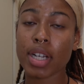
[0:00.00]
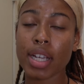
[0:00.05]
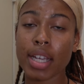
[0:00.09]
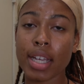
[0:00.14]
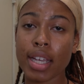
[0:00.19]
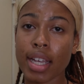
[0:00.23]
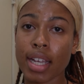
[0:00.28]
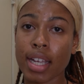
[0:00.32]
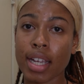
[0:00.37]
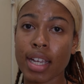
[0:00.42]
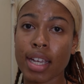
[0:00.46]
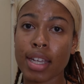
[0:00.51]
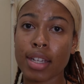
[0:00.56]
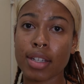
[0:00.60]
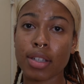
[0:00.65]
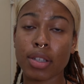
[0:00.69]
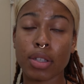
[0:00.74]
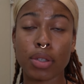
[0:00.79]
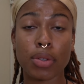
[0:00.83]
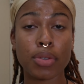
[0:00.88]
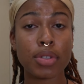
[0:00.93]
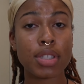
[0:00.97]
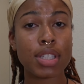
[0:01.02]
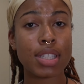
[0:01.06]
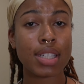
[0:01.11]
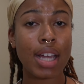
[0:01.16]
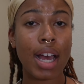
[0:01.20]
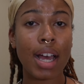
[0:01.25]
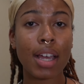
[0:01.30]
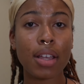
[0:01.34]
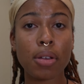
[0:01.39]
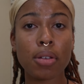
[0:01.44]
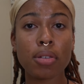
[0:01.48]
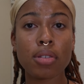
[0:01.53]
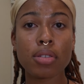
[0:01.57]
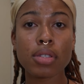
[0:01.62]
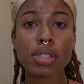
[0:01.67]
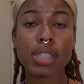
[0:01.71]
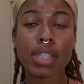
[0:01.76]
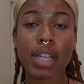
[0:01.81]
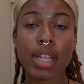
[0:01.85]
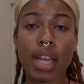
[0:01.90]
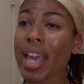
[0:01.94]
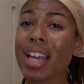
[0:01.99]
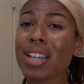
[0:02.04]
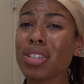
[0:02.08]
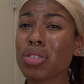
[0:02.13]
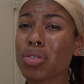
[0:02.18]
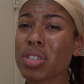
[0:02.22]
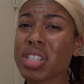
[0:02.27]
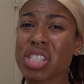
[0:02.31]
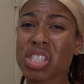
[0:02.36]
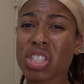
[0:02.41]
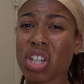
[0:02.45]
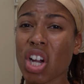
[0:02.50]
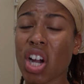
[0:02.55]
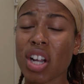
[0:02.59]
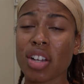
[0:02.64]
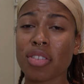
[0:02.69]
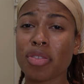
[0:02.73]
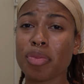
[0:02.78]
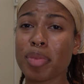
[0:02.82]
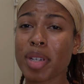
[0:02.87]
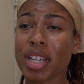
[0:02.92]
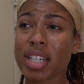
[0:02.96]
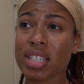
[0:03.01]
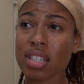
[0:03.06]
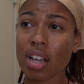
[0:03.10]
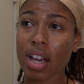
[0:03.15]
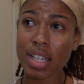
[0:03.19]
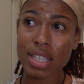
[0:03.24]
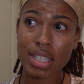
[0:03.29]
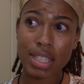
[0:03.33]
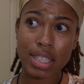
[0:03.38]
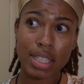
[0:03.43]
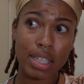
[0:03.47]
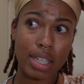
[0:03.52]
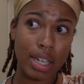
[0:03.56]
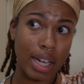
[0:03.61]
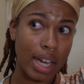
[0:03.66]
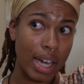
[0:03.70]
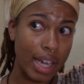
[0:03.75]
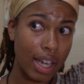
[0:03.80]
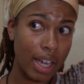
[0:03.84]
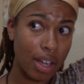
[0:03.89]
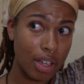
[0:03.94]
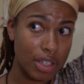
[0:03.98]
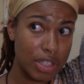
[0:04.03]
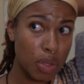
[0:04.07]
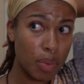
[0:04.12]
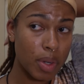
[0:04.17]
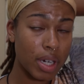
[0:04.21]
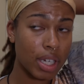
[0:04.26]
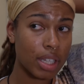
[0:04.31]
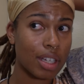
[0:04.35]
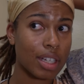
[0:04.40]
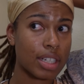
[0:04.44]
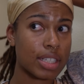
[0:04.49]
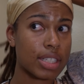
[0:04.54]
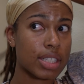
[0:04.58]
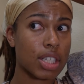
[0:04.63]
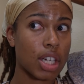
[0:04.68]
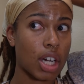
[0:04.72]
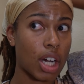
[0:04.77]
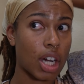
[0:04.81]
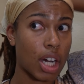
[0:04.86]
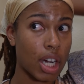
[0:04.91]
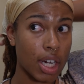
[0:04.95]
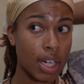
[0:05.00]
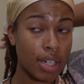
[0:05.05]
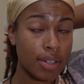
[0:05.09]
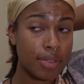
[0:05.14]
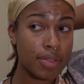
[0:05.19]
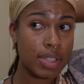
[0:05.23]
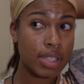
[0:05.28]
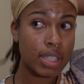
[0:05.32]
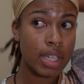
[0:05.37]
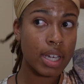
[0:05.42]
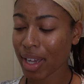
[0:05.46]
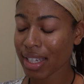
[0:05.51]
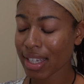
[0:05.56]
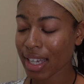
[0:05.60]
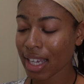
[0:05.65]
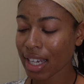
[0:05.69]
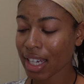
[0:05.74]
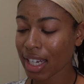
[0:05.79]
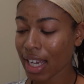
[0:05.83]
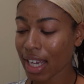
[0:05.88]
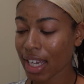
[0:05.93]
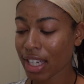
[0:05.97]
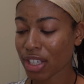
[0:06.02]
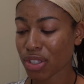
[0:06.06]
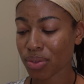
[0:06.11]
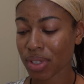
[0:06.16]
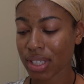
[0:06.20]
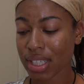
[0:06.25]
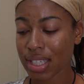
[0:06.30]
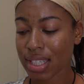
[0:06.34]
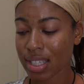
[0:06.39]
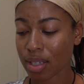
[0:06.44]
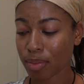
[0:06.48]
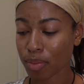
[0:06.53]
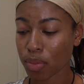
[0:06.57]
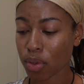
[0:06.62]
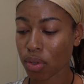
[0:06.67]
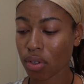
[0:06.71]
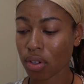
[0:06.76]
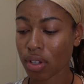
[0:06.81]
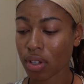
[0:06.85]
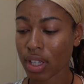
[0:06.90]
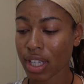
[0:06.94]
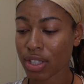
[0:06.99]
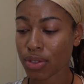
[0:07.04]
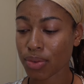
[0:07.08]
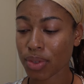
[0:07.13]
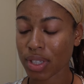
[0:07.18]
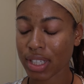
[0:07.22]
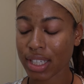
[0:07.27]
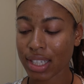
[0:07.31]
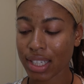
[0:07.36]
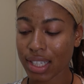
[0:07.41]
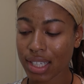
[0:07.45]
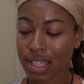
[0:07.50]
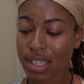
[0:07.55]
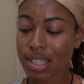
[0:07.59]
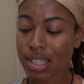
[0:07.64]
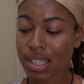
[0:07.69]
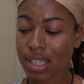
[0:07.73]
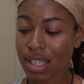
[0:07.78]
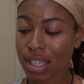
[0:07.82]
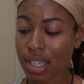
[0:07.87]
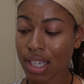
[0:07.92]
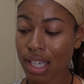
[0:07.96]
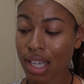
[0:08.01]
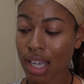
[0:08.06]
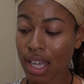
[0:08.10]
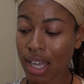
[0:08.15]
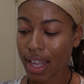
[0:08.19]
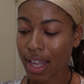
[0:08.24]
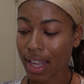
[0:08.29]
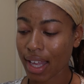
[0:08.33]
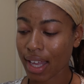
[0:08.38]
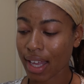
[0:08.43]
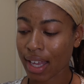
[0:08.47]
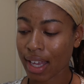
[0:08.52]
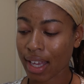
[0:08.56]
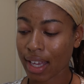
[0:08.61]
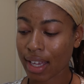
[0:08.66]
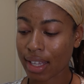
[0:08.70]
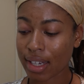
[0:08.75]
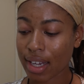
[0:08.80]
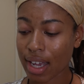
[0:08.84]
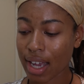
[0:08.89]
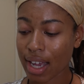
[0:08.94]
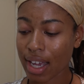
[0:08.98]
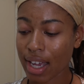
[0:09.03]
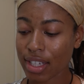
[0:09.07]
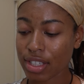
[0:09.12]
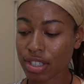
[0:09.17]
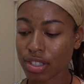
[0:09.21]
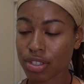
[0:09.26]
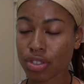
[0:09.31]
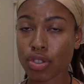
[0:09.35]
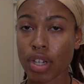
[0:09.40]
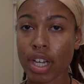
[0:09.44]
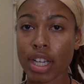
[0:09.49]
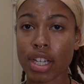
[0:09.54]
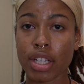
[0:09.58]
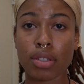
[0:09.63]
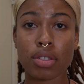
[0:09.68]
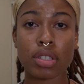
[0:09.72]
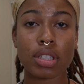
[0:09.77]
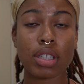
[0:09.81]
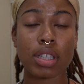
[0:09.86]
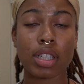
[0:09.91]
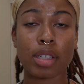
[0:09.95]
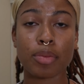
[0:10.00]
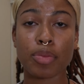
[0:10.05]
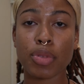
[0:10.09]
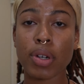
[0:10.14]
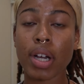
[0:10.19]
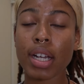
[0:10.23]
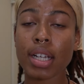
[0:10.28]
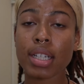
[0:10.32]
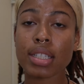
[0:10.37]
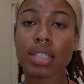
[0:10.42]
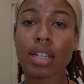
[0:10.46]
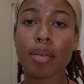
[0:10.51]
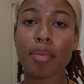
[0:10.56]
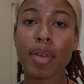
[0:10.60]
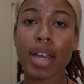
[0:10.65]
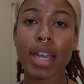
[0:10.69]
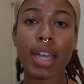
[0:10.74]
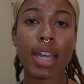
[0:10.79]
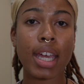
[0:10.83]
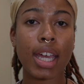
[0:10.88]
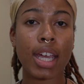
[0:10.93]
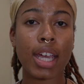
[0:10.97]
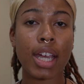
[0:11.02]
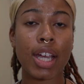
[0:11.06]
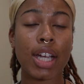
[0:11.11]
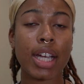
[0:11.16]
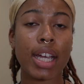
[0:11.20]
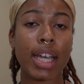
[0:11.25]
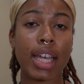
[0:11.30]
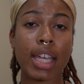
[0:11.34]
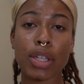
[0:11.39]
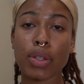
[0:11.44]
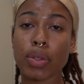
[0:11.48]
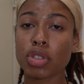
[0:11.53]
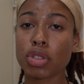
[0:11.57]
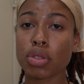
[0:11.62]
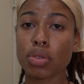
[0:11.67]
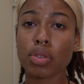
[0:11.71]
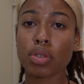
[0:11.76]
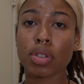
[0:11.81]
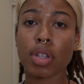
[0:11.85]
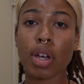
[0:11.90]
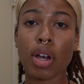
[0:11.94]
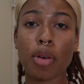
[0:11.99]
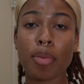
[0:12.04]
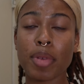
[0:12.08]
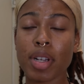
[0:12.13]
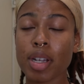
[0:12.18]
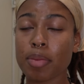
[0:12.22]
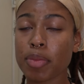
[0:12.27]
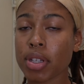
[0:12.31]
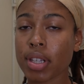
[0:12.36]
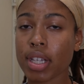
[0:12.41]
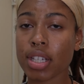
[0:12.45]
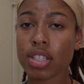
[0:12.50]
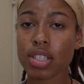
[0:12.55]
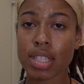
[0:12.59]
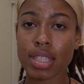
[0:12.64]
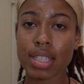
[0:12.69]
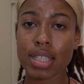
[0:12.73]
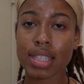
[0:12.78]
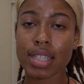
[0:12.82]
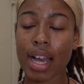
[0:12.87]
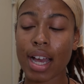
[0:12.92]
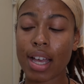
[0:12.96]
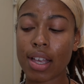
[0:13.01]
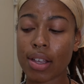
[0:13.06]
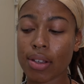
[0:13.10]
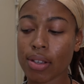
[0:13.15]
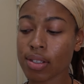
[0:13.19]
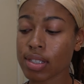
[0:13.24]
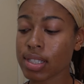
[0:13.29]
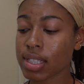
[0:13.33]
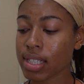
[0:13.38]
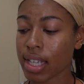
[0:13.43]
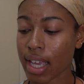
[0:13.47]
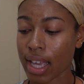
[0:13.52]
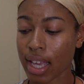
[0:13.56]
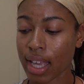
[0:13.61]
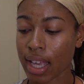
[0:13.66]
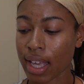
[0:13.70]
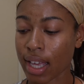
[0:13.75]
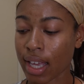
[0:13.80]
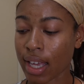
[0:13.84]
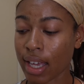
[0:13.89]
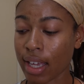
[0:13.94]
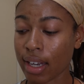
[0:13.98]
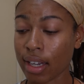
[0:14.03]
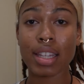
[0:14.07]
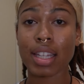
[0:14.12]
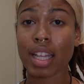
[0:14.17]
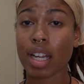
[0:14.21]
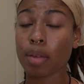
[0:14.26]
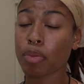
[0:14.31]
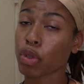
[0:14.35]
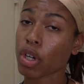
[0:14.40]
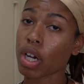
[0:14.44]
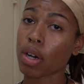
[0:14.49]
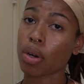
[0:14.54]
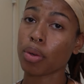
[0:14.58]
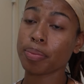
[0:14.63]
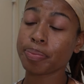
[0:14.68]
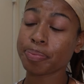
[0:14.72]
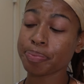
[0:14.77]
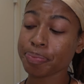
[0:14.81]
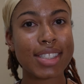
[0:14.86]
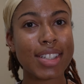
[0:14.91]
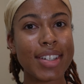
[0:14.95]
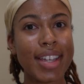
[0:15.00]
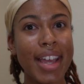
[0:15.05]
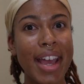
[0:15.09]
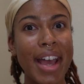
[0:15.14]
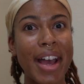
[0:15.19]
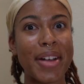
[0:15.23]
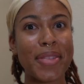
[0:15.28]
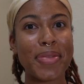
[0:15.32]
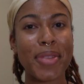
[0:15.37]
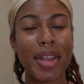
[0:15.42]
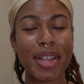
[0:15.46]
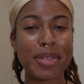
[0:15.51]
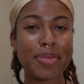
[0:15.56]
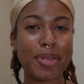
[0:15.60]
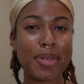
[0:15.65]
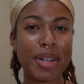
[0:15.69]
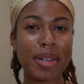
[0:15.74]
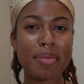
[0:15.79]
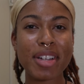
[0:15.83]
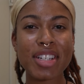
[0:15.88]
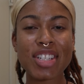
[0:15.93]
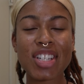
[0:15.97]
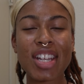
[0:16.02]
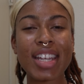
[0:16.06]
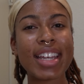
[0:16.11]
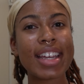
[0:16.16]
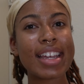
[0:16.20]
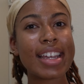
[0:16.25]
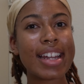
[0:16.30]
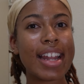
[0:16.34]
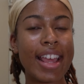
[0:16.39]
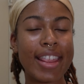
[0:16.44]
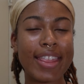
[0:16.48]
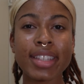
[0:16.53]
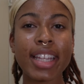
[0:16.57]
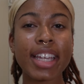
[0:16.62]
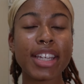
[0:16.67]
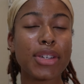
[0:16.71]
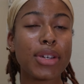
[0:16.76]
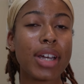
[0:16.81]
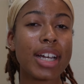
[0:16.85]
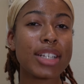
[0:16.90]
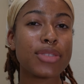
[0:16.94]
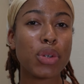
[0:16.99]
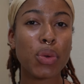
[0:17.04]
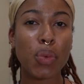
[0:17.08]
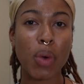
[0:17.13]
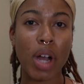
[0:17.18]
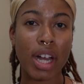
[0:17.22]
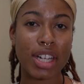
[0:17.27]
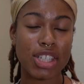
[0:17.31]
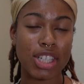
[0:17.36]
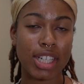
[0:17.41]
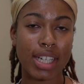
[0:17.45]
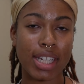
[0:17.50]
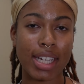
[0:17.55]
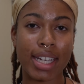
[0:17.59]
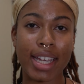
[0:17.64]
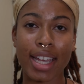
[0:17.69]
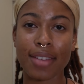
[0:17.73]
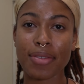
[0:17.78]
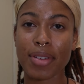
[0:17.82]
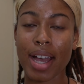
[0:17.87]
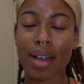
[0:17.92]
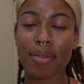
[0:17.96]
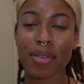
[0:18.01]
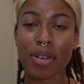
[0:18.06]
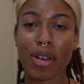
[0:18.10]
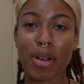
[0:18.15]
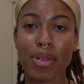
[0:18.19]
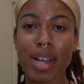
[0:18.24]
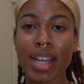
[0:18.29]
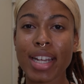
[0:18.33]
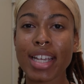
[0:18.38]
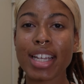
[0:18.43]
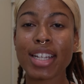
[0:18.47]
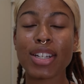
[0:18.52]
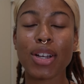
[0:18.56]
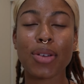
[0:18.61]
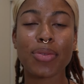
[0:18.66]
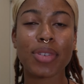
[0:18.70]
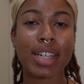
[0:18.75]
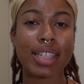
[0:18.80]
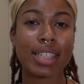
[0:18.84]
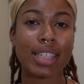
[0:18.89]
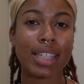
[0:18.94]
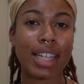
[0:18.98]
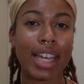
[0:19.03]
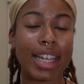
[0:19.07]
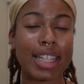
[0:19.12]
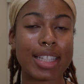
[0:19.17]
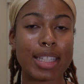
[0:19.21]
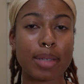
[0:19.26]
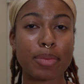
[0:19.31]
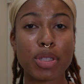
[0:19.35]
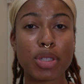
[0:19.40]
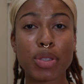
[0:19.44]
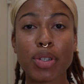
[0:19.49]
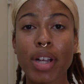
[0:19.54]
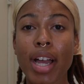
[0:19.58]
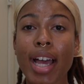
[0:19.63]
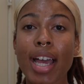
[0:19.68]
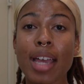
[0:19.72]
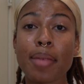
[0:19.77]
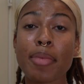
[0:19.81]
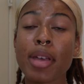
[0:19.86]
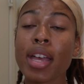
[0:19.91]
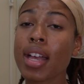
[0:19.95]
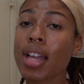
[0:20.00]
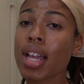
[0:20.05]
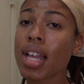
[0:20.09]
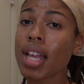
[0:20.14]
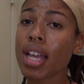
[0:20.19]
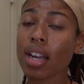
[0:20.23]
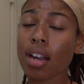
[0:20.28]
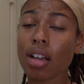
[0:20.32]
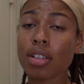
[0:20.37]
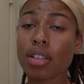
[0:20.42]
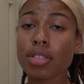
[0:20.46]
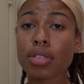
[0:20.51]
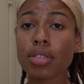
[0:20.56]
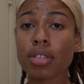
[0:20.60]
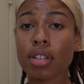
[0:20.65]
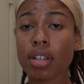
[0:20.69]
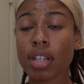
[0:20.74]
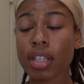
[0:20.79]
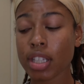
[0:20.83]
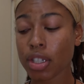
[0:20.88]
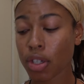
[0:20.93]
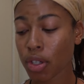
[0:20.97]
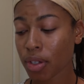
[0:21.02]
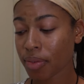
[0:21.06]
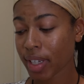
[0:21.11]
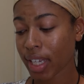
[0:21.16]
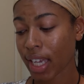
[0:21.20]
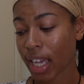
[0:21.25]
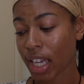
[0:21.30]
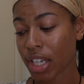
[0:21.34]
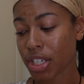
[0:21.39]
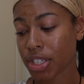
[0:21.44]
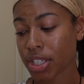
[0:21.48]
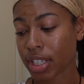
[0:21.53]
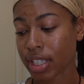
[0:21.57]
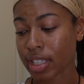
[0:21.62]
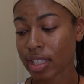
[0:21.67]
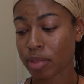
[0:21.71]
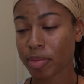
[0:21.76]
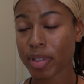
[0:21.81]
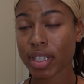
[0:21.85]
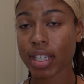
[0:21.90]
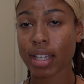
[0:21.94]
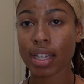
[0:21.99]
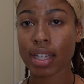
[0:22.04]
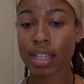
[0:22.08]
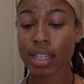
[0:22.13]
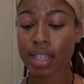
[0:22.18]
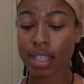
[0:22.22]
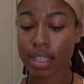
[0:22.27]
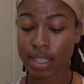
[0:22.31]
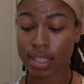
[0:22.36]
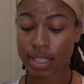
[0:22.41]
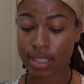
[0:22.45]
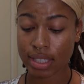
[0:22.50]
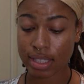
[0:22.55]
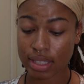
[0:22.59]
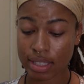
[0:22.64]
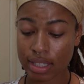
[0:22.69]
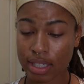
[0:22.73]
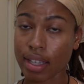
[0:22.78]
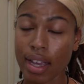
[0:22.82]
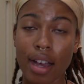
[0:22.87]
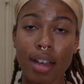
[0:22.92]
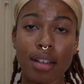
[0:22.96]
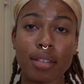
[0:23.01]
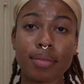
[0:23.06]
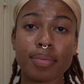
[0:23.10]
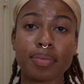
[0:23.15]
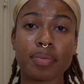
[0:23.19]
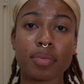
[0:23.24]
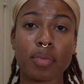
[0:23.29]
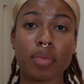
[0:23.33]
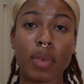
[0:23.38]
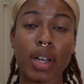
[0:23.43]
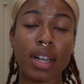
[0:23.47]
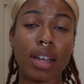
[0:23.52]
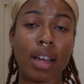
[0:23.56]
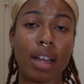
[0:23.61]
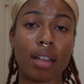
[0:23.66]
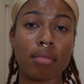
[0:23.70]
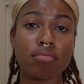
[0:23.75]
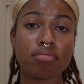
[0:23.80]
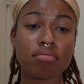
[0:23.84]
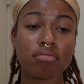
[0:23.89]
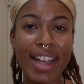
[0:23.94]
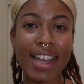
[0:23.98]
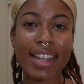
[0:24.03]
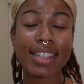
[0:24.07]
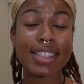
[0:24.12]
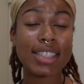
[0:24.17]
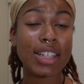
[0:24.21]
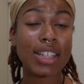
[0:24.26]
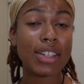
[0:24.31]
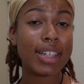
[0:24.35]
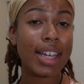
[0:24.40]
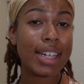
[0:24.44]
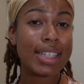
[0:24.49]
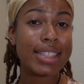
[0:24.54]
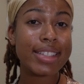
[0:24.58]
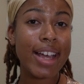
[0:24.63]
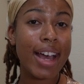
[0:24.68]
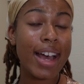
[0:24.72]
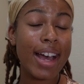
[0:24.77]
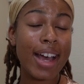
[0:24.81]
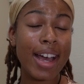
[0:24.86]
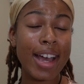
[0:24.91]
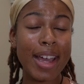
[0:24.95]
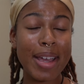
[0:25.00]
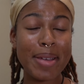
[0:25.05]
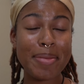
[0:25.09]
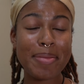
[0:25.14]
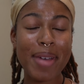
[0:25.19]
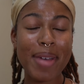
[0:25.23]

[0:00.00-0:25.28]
it in loose styles and or a scarf, because honestly, I also wear a lot of scarves. My day-to-day is really simple, it's really easy, and I just try to use clean products on my hair, do low manipulation styles, and let them grow. So yeah, that's pretty much it. Thank you guys for watching. If you haven't already, don't forget to like and subscribe, and also turn on the notifications because yeah, why not? And until next time,